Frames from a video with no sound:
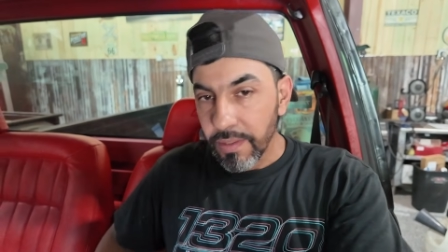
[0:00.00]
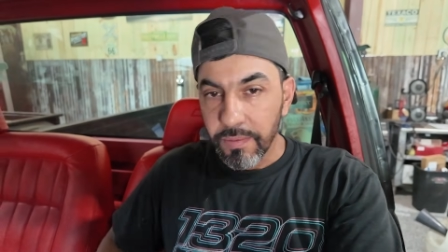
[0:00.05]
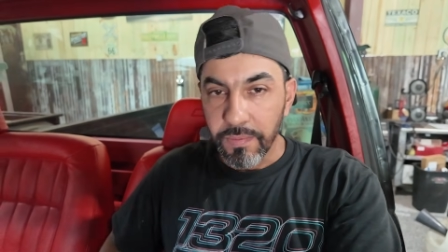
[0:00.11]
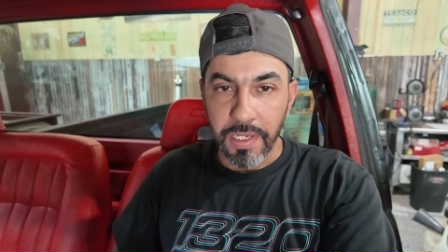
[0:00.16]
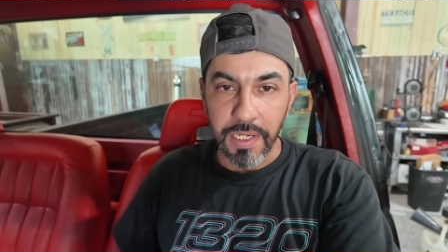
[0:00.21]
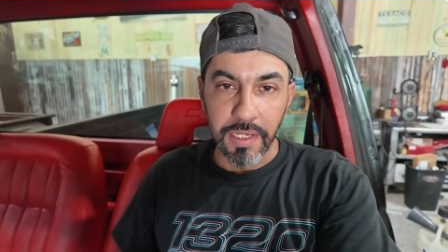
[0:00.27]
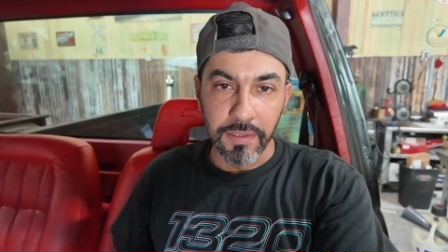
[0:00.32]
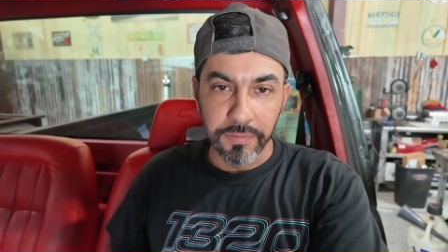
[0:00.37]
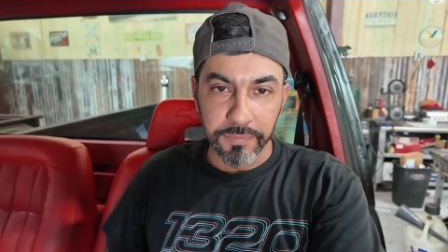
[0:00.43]

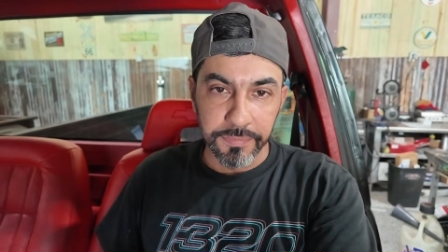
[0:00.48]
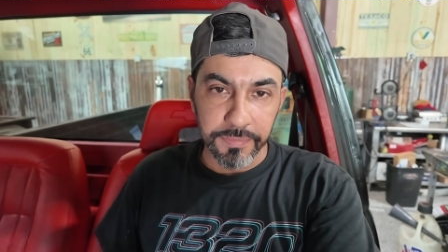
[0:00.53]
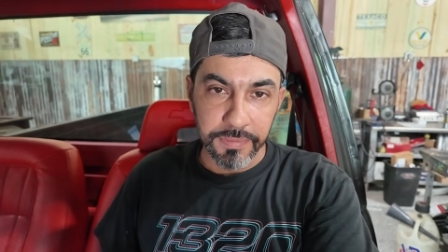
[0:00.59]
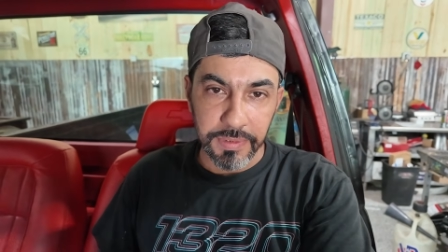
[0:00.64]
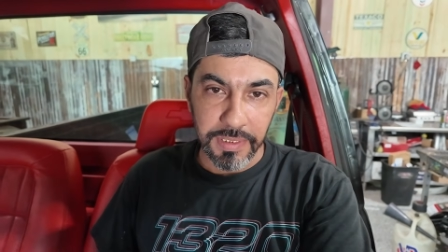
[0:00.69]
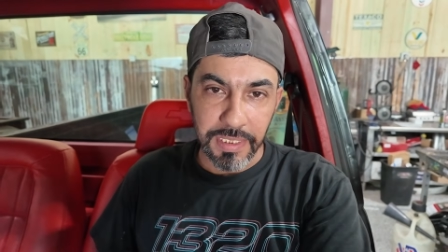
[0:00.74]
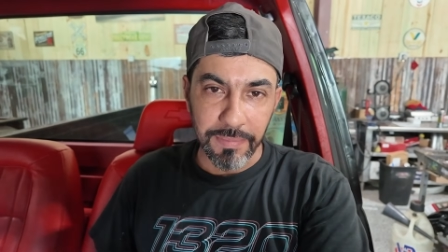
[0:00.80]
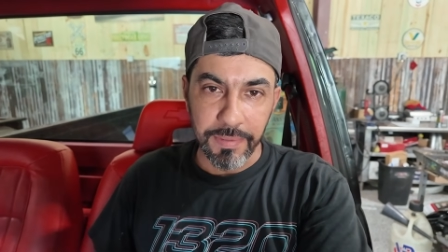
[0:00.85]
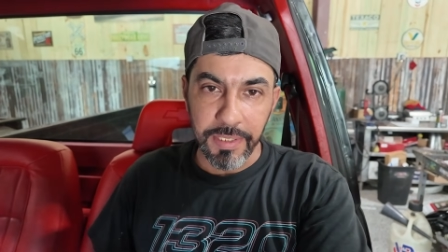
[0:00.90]
Well,
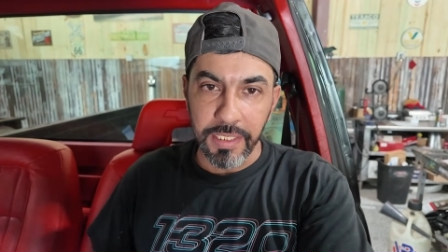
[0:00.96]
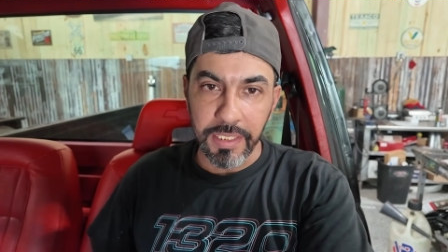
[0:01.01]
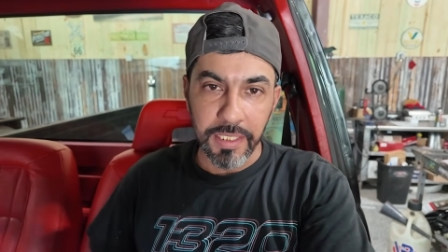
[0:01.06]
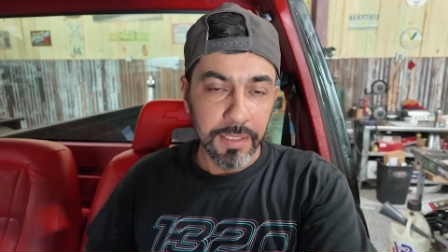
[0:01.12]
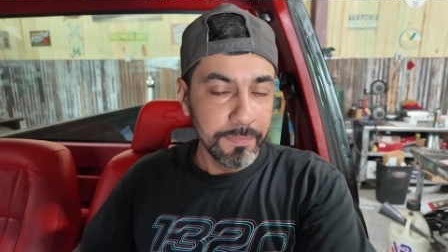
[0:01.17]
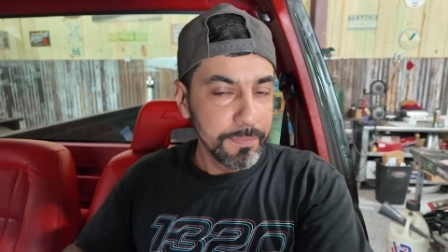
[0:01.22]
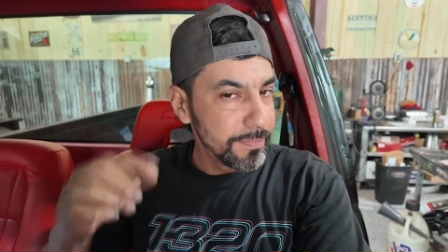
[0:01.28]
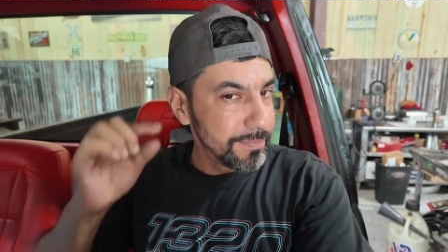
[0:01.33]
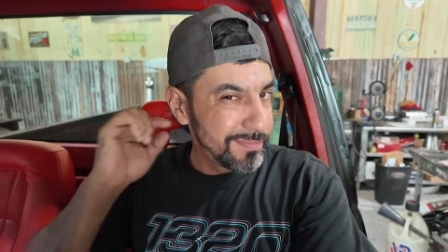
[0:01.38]
I
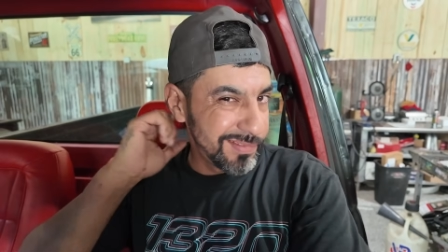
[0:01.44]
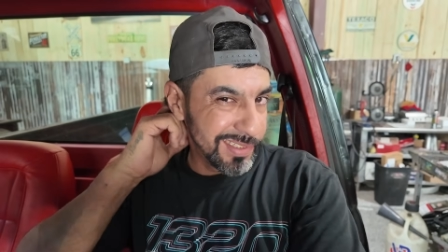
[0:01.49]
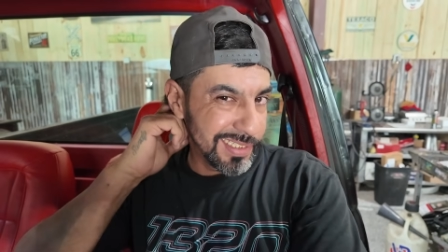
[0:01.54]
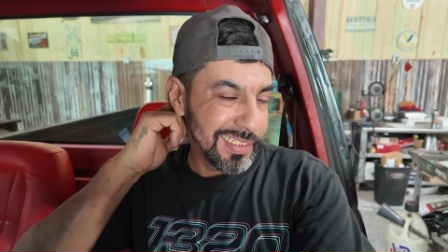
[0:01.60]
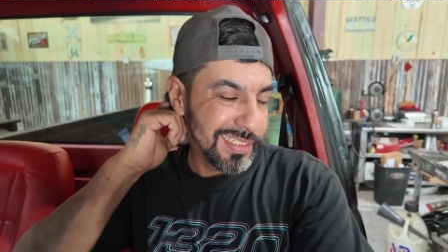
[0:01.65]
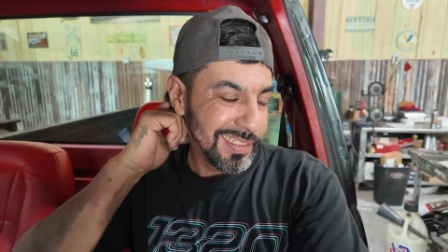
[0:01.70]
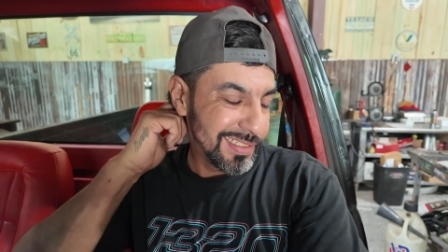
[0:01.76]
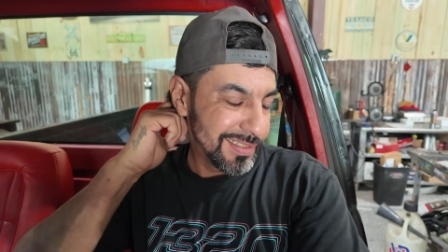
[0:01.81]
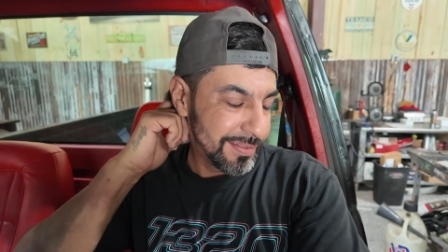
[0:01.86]
mean
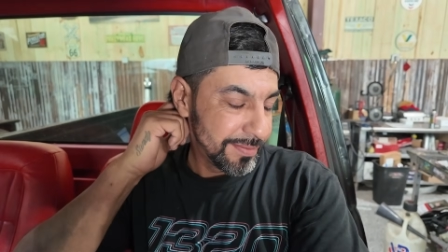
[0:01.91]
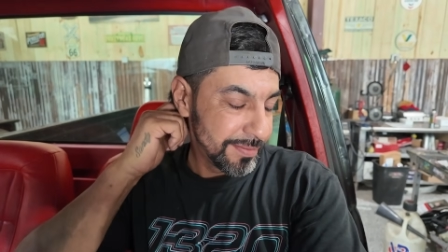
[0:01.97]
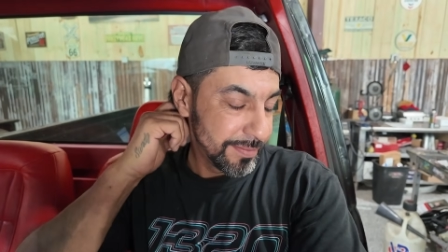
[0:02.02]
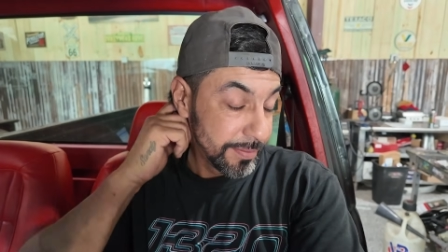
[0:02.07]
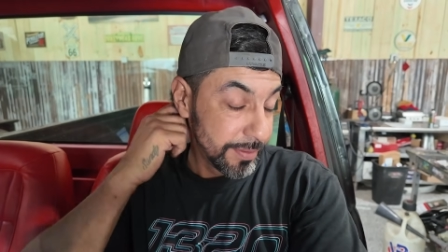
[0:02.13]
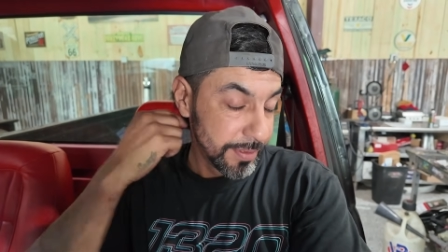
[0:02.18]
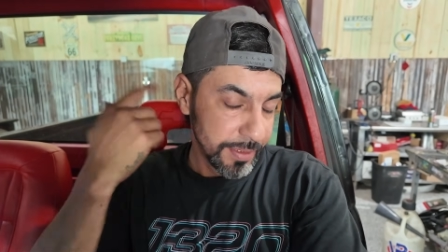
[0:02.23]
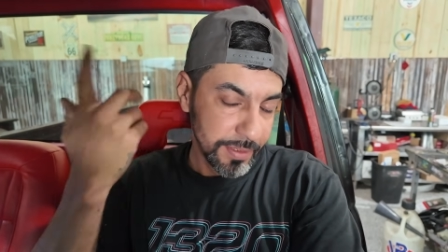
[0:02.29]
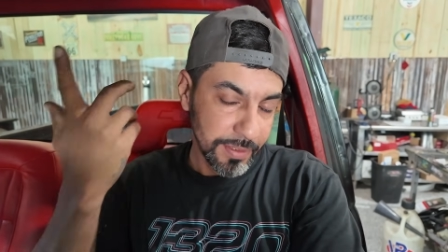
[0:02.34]

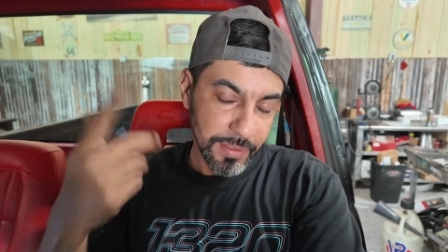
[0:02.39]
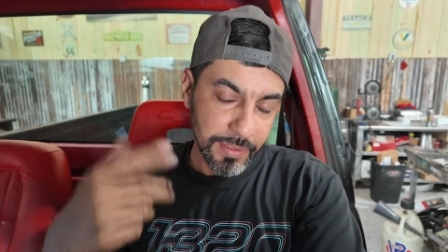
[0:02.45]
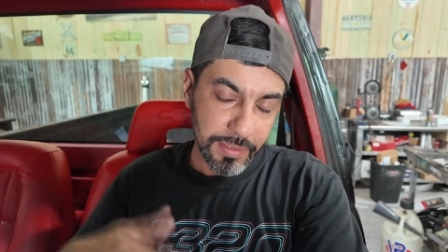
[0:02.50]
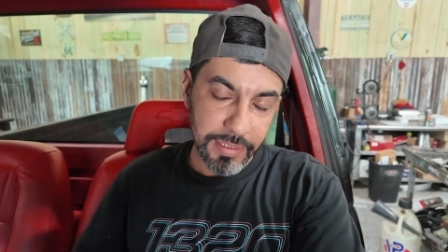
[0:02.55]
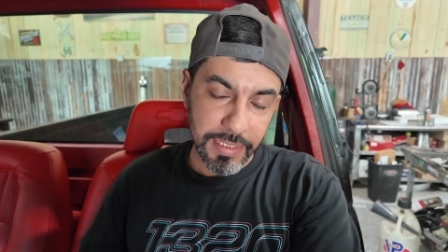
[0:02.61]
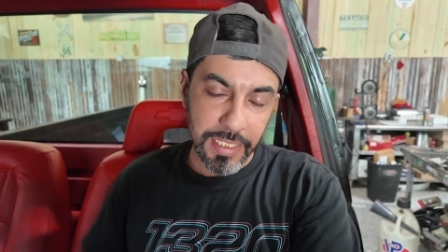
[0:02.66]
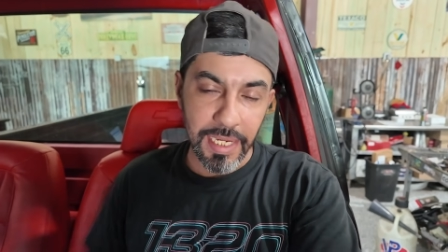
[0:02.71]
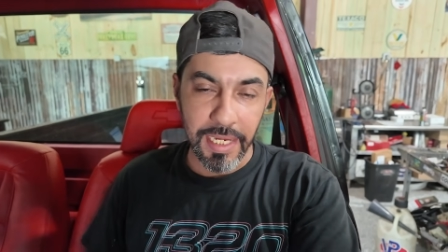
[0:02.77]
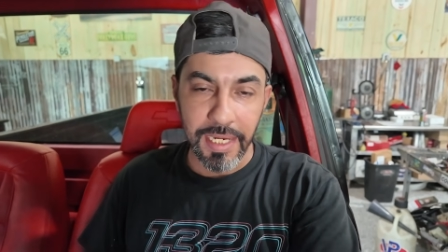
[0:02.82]

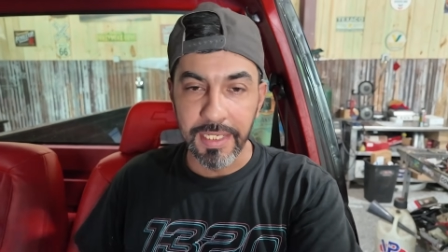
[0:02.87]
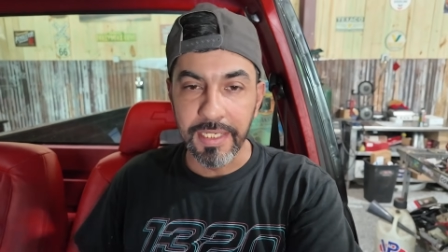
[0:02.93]
yeah,